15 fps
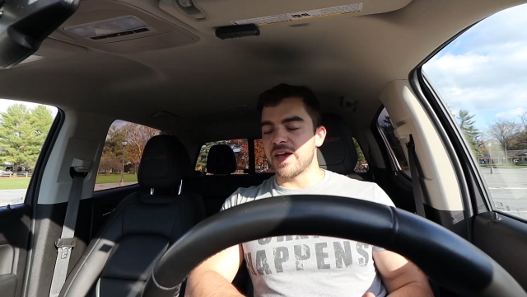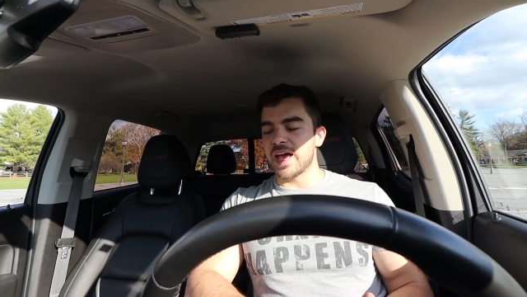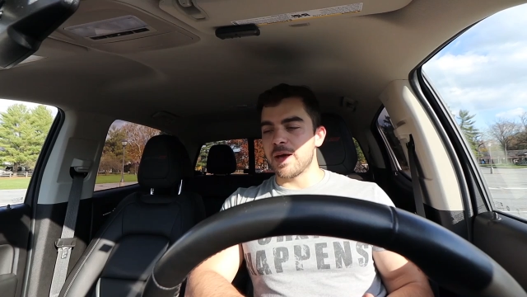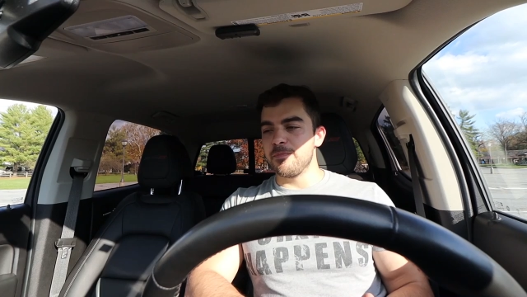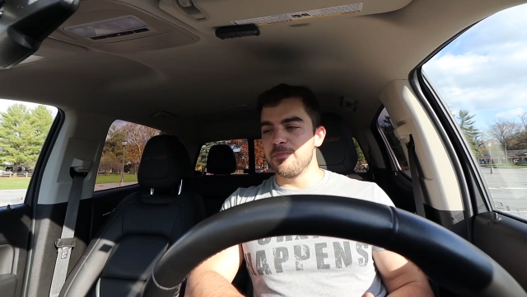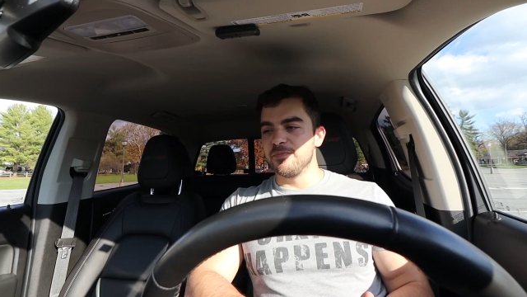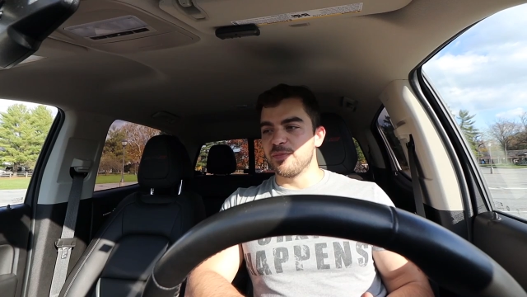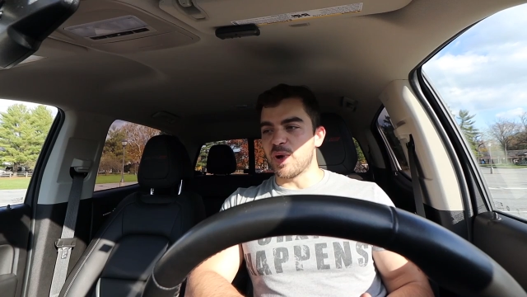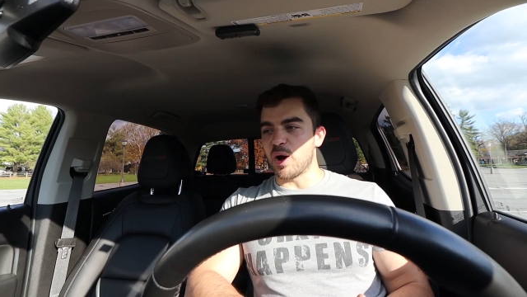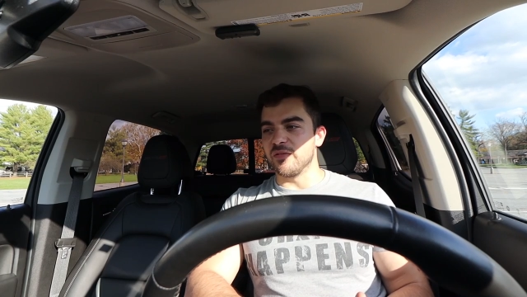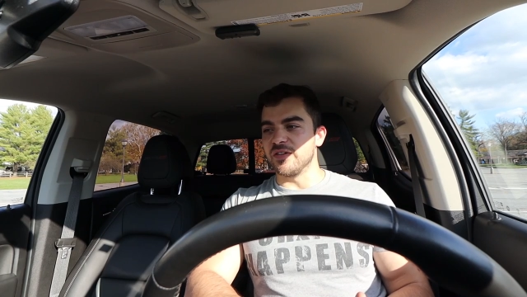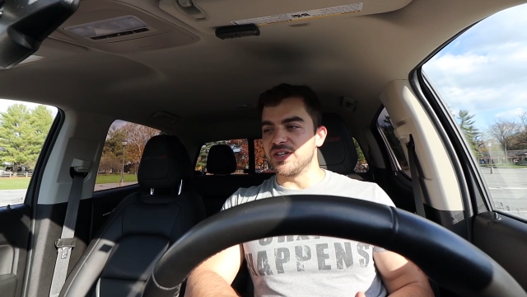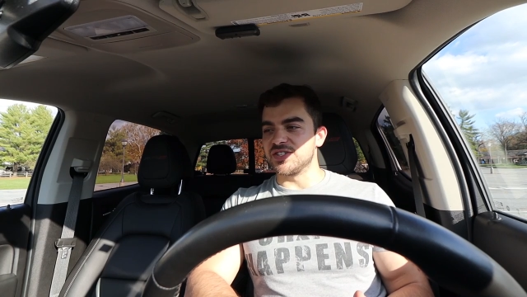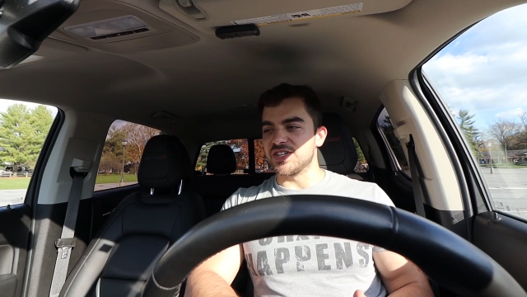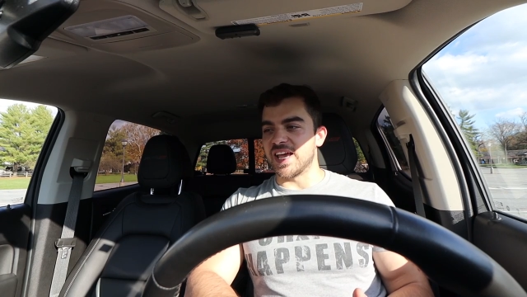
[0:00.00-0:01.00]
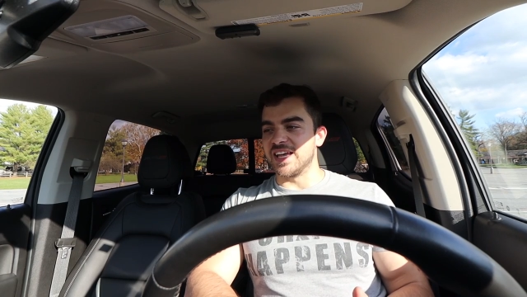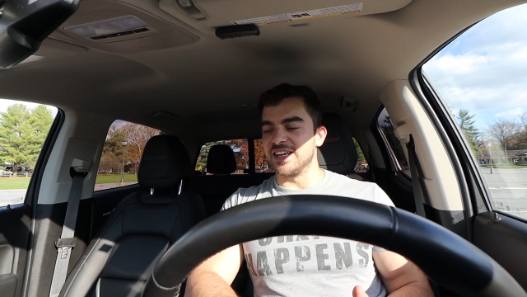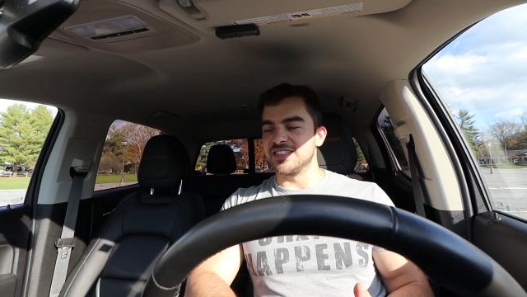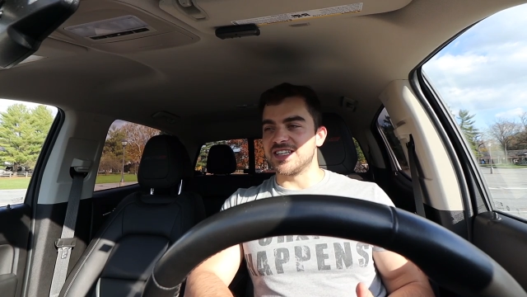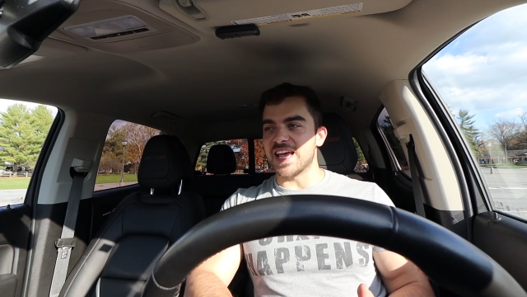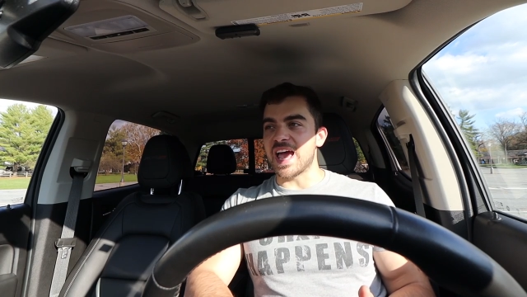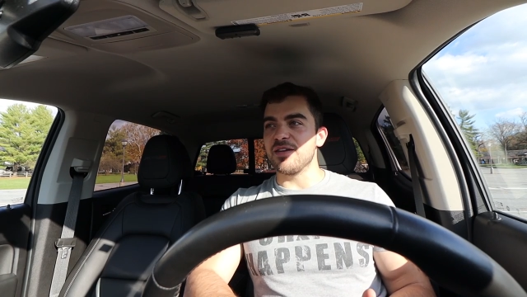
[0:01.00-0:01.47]
Fab, however you say
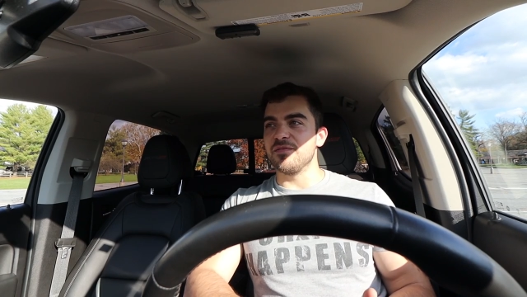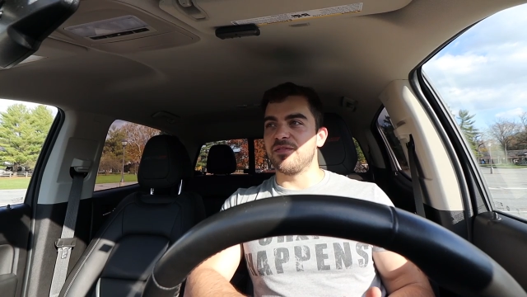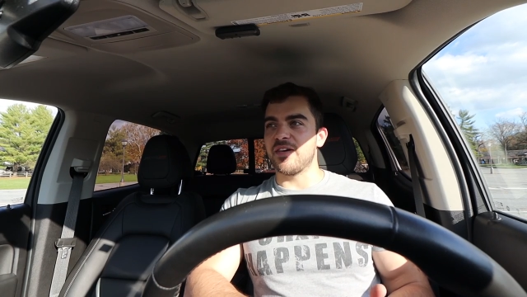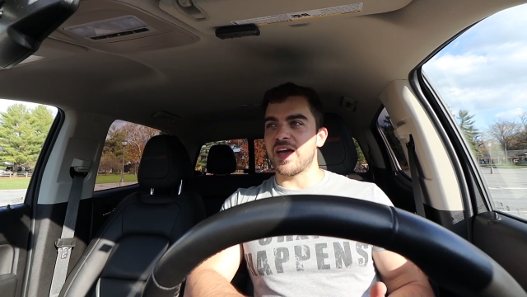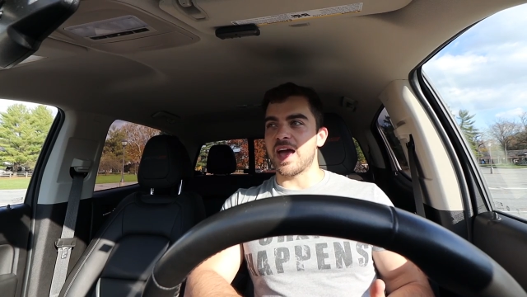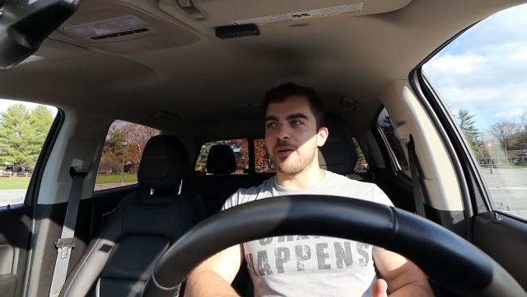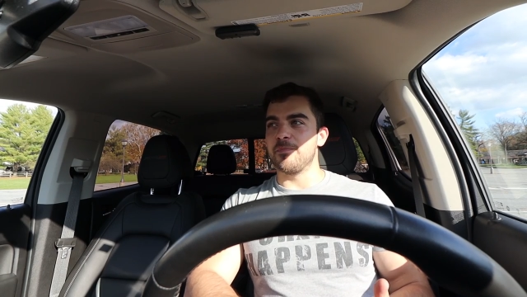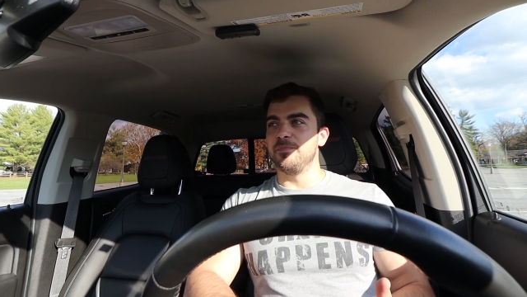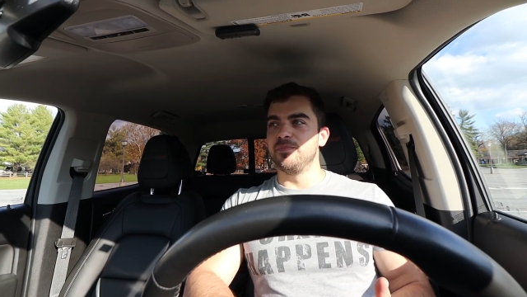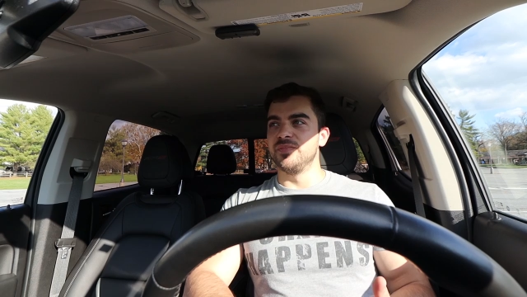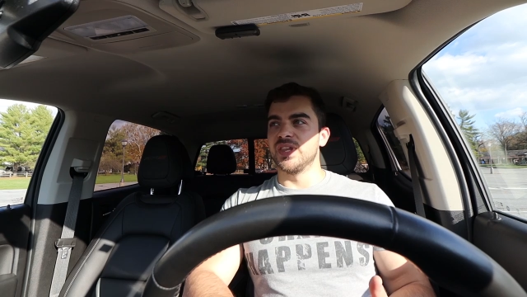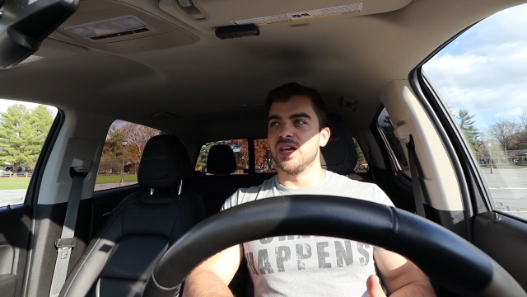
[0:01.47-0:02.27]
it, Dayton Fab